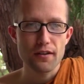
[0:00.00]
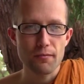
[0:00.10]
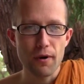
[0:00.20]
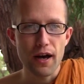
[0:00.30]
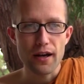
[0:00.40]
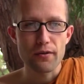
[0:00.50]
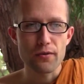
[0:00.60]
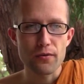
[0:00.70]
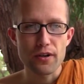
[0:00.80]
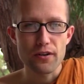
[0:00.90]
by.
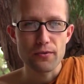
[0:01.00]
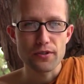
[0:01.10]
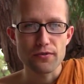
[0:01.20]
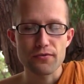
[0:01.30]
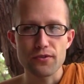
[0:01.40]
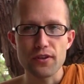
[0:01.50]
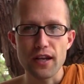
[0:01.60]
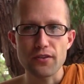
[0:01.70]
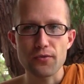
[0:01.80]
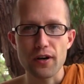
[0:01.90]
There was a few
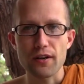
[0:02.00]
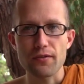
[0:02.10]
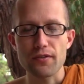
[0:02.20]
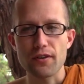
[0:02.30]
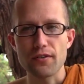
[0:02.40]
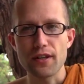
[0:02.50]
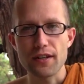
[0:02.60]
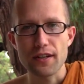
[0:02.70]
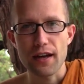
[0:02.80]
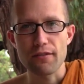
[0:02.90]
days where I,
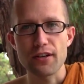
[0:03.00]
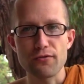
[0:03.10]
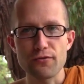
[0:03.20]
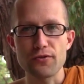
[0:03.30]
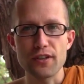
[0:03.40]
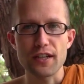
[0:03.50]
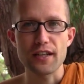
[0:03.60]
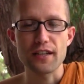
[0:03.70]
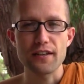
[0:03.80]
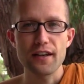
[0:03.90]
didn't have any food to
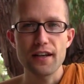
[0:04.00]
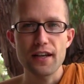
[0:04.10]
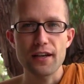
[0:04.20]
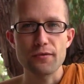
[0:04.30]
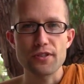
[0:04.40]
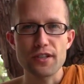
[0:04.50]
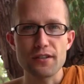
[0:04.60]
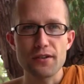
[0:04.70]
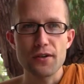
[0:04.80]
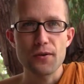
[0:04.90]
eat. It was
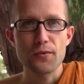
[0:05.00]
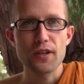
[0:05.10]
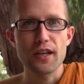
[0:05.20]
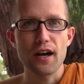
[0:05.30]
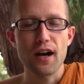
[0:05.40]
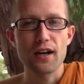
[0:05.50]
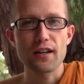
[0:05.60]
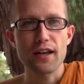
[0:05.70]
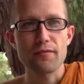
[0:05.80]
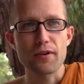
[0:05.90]
really a
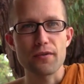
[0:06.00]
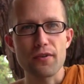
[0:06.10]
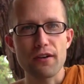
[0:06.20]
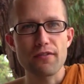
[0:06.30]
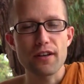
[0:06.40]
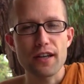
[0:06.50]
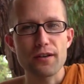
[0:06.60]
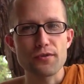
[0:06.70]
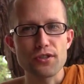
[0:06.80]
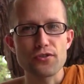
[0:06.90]
hard life, but I felt like
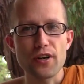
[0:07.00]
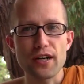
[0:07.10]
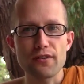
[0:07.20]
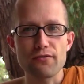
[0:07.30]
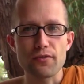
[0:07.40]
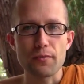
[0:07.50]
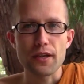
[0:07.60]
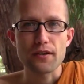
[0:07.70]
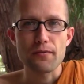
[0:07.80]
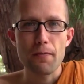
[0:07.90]
it was a training for
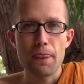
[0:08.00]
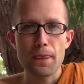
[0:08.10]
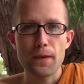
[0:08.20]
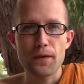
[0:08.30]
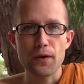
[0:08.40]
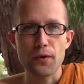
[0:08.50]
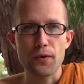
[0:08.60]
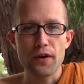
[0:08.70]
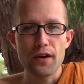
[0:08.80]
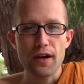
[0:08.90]
me.
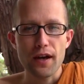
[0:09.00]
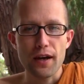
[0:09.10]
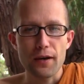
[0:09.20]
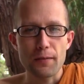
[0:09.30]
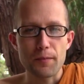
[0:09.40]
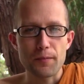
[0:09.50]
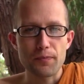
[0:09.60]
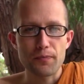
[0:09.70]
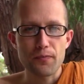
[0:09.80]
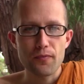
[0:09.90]
So
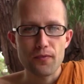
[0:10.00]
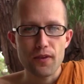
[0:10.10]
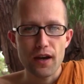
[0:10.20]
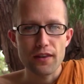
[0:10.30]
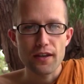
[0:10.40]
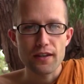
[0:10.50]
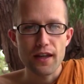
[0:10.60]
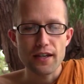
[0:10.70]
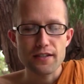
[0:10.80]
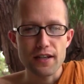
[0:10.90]
I think in
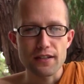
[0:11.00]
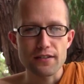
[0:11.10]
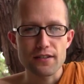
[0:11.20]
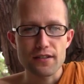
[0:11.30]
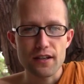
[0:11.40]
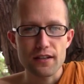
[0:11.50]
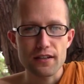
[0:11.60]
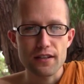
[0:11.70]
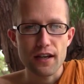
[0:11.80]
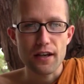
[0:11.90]
that sense,
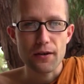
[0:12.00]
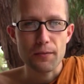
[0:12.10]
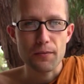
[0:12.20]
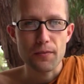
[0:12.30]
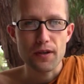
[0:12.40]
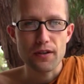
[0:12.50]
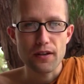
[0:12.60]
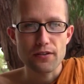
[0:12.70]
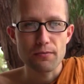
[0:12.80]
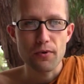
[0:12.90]

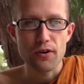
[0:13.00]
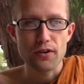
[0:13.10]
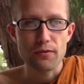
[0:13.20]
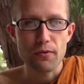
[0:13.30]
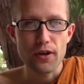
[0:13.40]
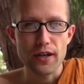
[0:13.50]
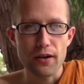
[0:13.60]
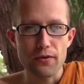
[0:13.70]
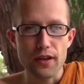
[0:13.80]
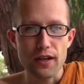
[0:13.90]
it's important to point
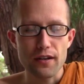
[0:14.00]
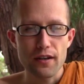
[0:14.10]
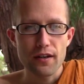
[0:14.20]
out that